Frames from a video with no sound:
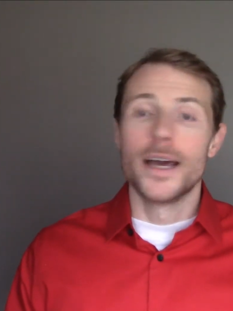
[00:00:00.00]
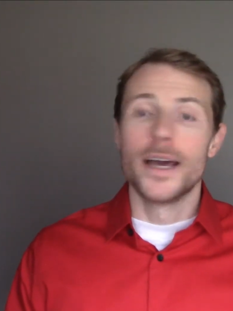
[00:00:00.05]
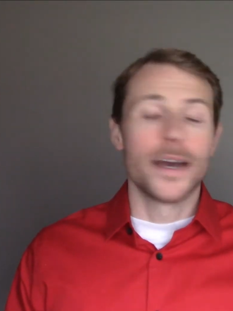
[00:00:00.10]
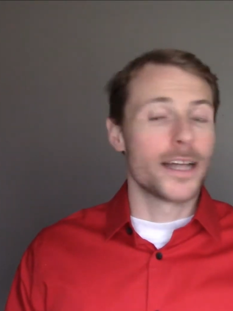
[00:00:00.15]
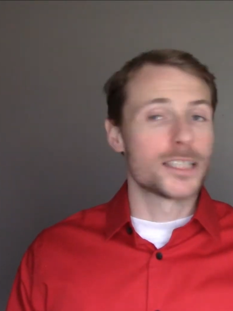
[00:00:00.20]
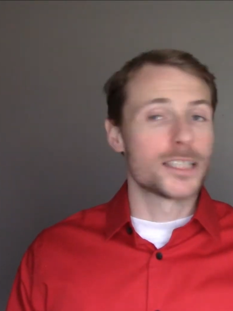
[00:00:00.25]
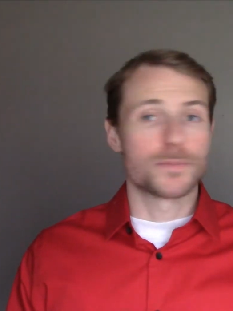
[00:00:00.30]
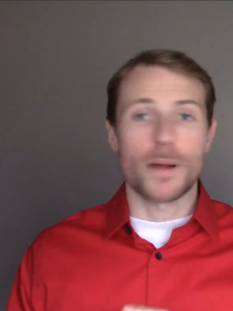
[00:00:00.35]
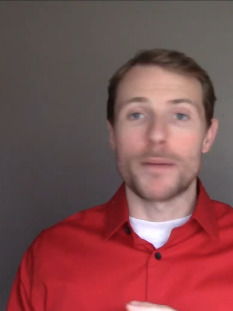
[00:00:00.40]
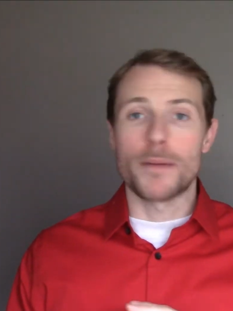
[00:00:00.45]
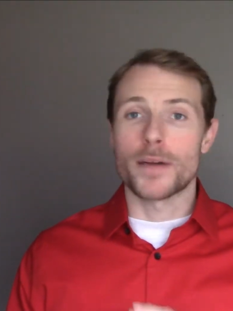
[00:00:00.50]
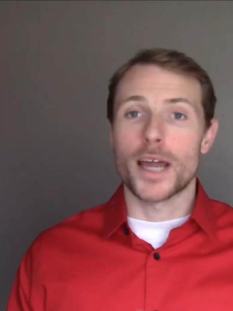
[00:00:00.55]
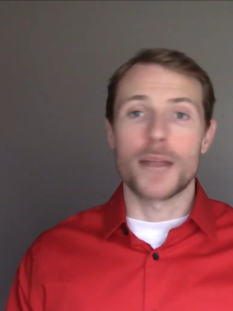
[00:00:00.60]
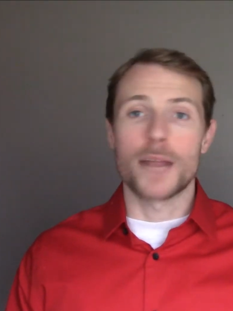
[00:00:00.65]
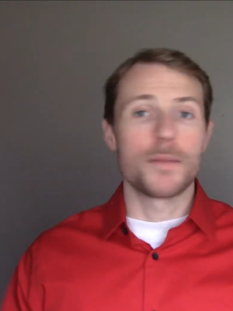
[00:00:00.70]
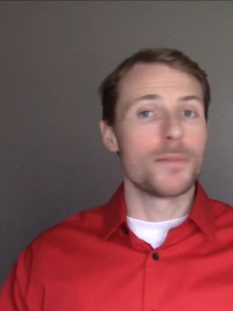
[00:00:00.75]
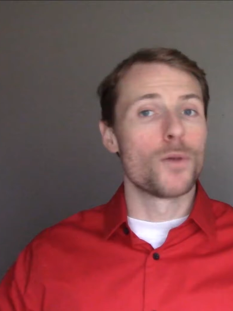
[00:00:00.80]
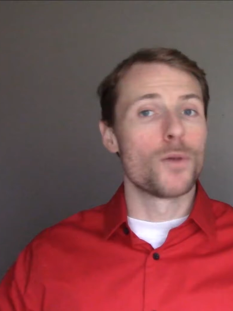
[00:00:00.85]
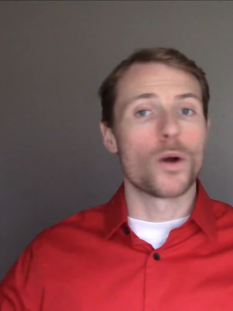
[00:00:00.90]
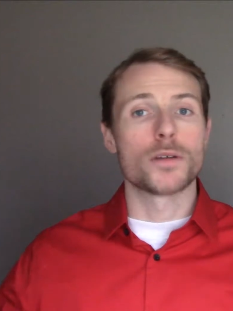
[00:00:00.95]
It's probably going
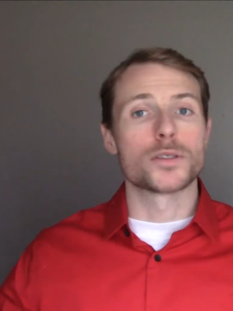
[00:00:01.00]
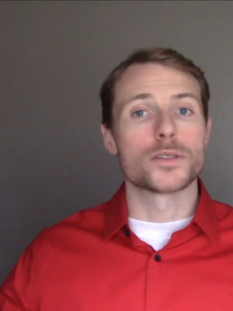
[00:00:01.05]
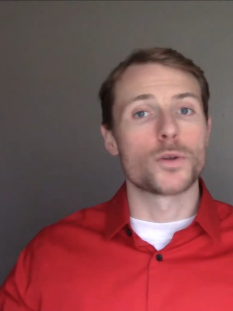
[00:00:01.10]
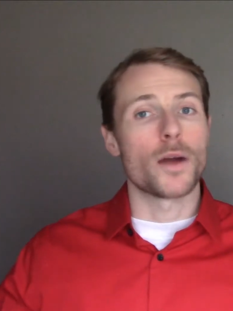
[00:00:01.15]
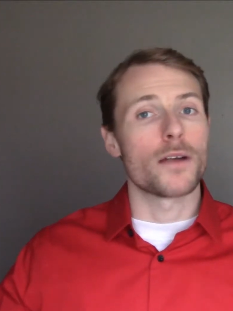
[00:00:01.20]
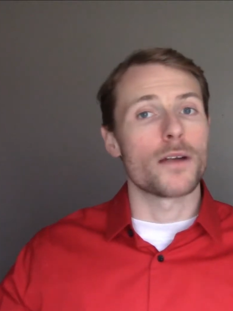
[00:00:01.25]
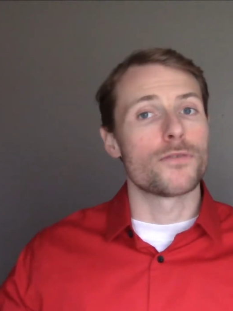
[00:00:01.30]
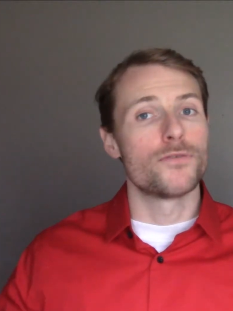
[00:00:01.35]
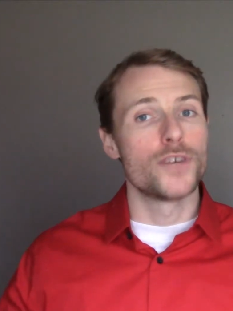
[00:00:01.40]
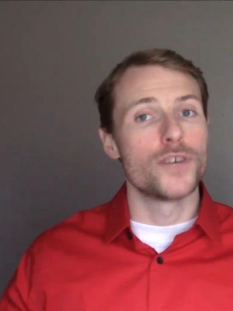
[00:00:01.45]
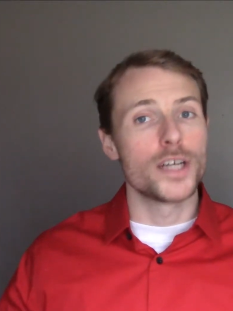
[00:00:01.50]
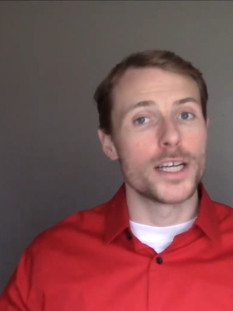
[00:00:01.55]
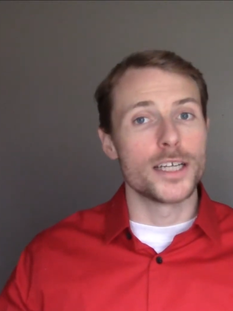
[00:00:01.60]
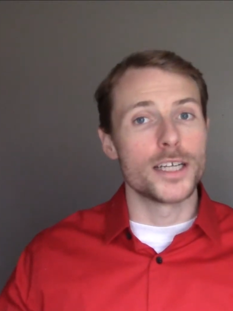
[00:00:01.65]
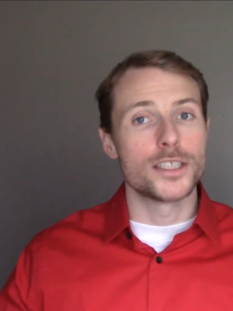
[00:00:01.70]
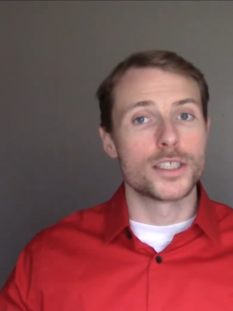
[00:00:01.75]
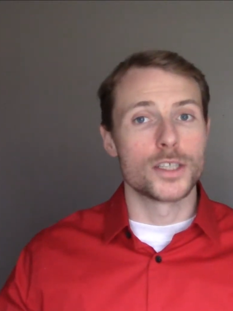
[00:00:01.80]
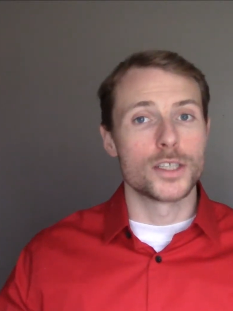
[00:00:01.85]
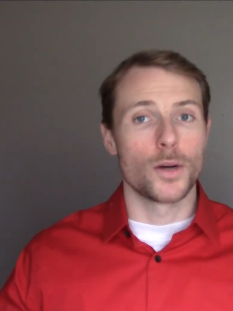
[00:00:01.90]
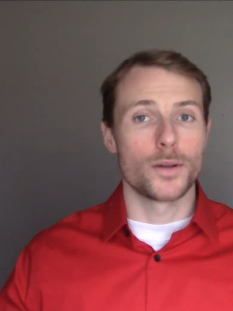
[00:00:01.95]
to be more square
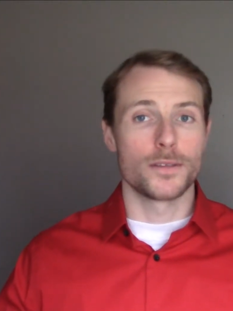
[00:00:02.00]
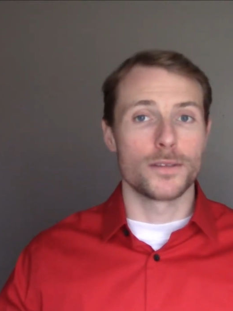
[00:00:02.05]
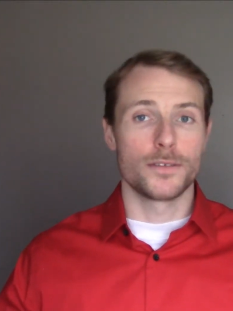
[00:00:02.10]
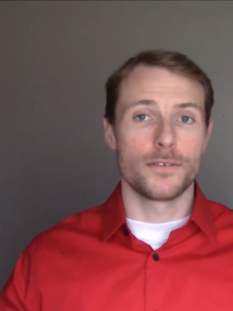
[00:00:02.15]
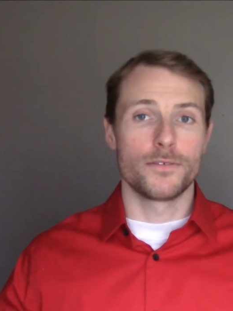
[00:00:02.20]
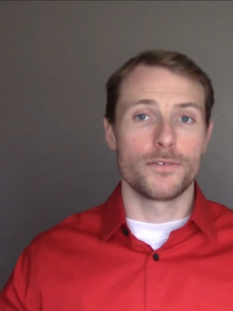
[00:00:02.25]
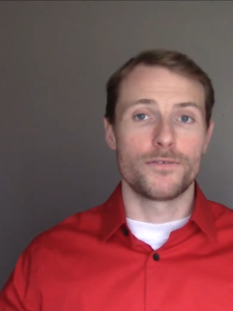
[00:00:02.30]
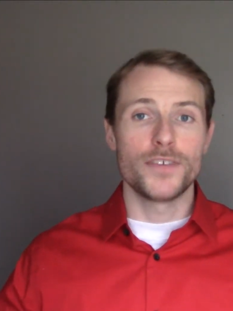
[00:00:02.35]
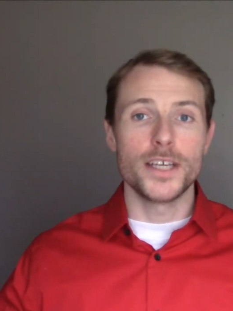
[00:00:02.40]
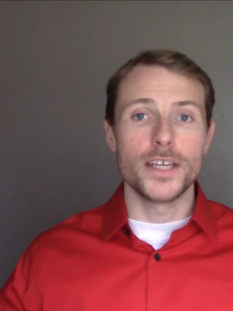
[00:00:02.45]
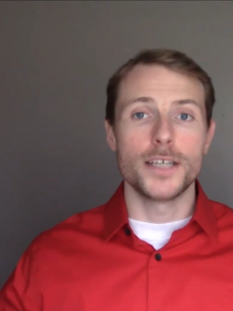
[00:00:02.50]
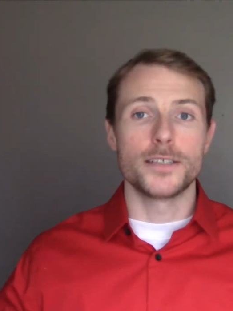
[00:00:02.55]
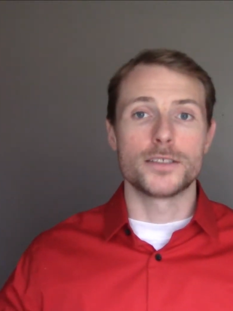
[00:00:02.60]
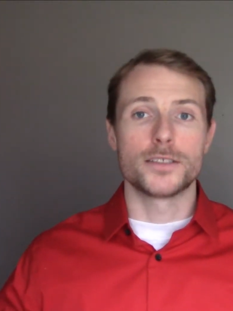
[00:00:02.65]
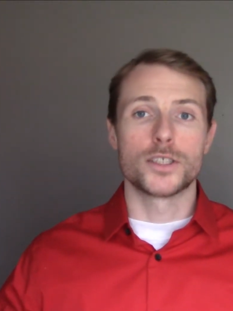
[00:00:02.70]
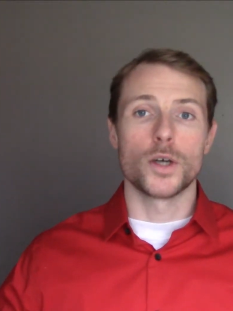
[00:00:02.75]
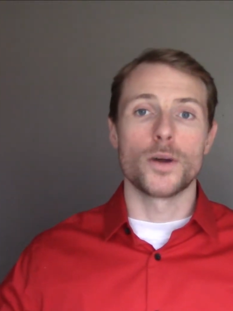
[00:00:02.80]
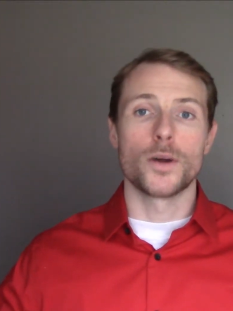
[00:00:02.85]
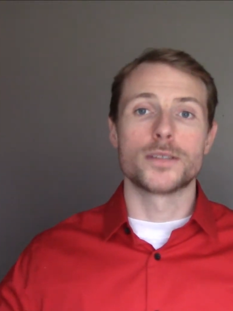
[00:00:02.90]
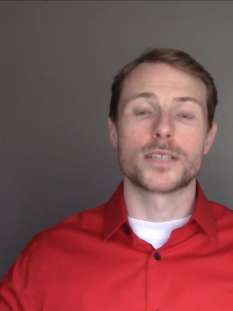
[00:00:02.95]
footage, so
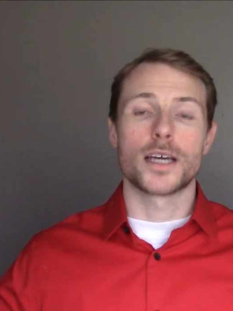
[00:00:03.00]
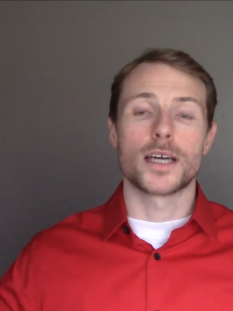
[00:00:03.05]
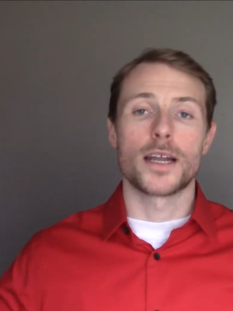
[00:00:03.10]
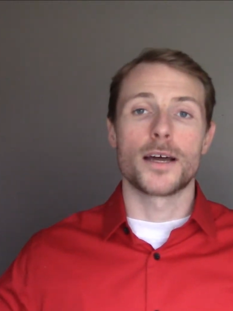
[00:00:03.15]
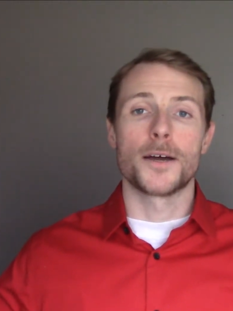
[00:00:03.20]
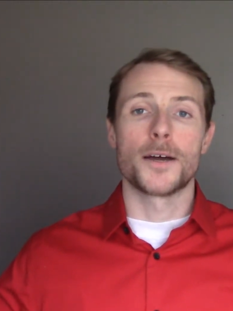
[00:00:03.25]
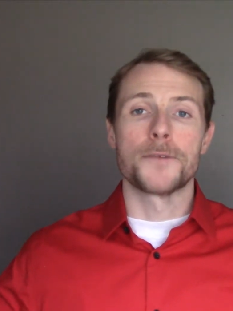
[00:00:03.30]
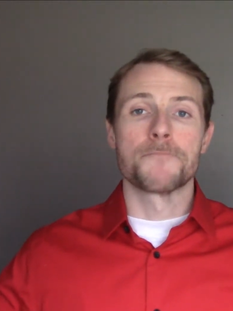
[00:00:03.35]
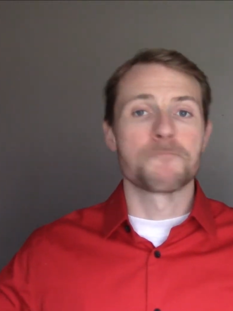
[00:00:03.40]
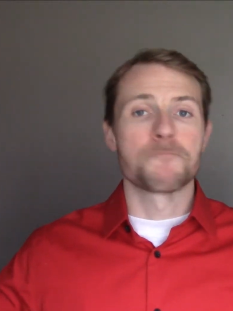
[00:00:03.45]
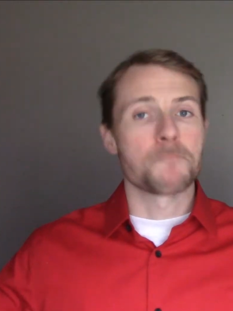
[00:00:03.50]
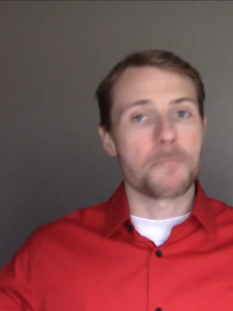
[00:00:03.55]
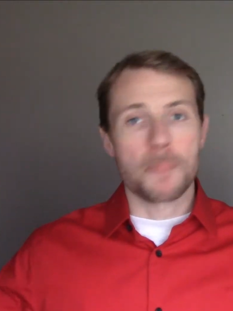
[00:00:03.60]
it's going to